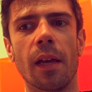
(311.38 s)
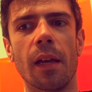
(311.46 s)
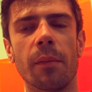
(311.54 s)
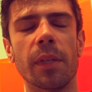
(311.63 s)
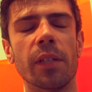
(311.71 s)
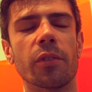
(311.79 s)

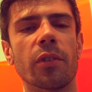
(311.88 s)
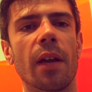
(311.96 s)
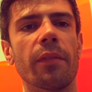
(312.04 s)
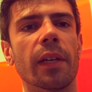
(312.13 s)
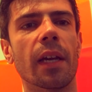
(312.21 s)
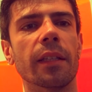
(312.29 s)
I mean, you're
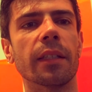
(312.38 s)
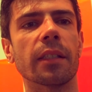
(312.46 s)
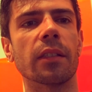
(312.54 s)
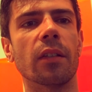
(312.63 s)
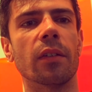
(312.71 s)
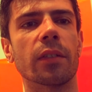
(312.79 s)
driving on
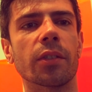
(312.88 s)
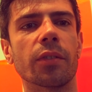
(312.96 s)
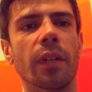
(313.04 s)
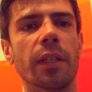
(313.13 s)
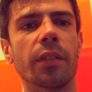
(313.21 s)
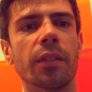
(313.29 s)
these long
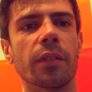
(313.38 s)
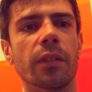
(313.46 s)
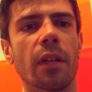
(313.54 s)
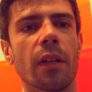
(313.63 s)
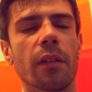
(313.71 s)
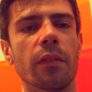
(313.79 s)
stretches
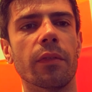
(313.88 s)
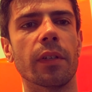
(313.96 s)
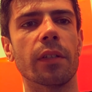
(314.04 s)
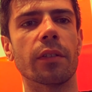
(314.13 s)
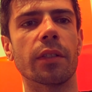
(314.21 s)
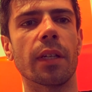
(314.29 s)
of
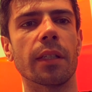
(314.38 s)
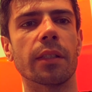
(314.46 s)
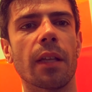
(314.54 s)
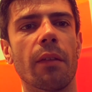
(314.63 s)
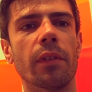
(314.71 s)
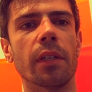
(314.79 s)
Interstate
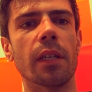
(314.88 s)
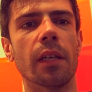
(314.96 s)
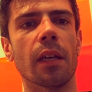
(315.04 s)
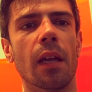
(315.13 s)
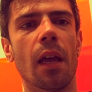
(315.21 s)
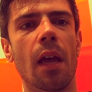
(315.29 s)
70,
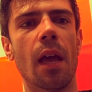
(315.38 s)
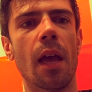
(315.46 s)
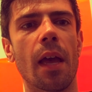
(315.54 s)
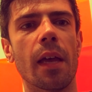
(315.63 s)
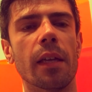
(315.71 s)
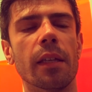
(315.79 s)

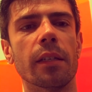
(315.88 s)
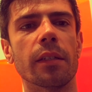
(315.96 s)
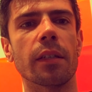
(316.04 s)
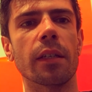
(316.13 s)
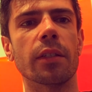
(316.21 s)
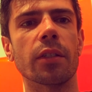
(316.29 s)
and
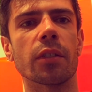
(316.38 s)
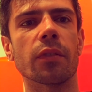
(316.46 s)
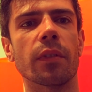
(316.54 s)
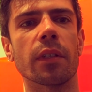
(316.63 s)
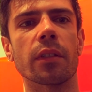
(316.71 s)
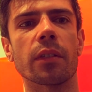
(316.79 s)
it
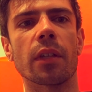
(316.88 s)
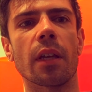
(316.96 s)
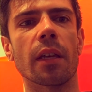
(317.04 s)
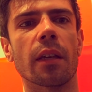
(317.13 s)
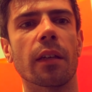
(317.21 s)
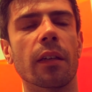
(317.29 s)
just feels
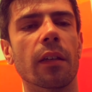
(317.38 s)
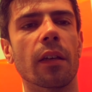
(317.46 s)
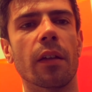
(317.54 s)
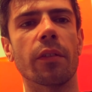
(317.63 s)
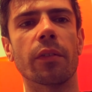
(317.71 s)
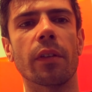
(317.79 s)
like,
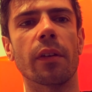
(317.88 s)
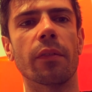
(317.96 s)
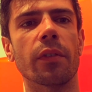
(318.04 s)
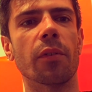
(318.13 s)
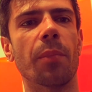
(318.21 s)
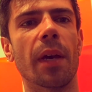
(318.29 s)
other than a
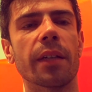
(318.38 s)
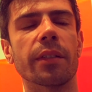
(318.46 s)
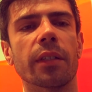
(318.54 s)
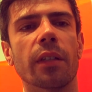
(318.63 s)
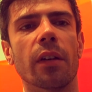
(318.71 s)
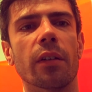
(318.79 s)
few
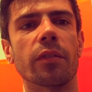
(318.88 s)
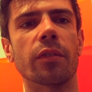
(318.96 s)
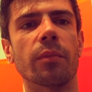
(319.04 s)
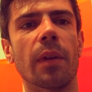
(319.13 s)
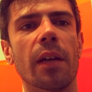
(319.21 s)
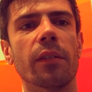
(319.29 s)
passing cars
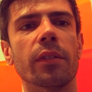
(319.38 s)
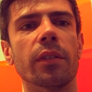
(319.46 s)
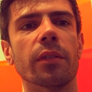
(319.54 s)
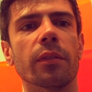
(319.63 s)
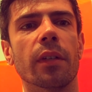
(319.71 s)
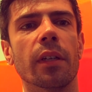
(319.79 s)
around
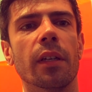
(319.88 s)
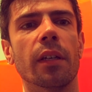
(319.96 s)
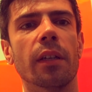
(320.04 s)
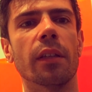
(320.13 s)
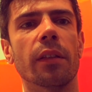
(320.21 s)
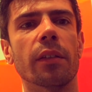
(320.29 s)
you,
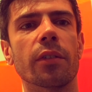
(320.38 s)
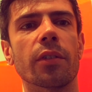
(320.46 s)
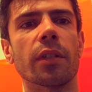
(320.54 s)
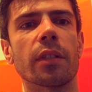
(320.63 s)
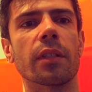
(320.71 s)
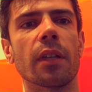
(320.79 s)
there's
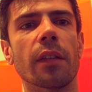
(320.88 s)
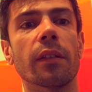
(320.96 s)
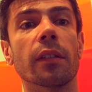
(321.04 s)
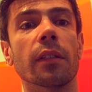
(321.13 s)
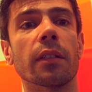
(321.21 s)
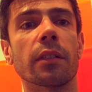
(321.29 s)
just
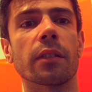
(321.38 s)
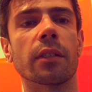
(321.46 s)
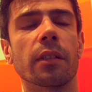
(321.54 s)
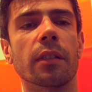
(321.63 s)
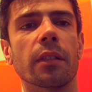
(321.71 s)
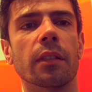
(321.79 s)
nothingness
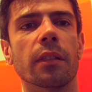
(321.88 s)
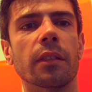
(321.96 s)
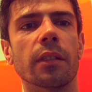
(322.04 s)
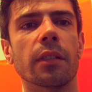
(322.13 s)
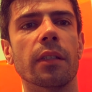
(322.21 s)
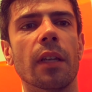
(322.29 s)

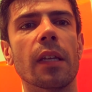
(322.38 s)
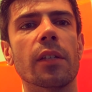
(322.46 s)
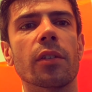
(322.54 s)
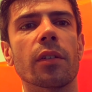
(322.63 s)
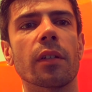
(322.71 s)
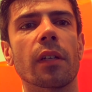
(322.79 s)
just
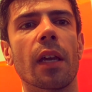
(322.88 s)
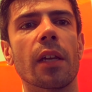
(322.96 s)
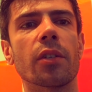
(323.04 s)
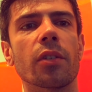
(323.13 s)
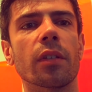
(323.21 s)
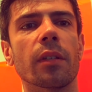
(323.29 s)
nature,
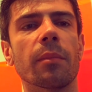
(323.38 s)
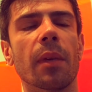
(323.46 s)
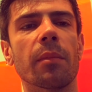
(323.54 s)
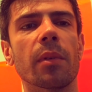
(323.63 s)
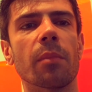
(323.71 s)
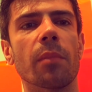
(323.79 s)
occasionally
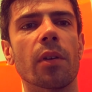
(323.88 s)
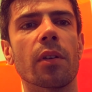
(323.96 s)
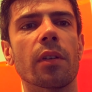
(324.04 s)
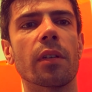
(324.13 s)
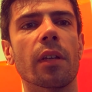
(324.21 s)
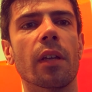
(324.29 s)
maybe a
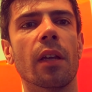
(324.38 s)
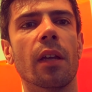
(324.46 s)
bird.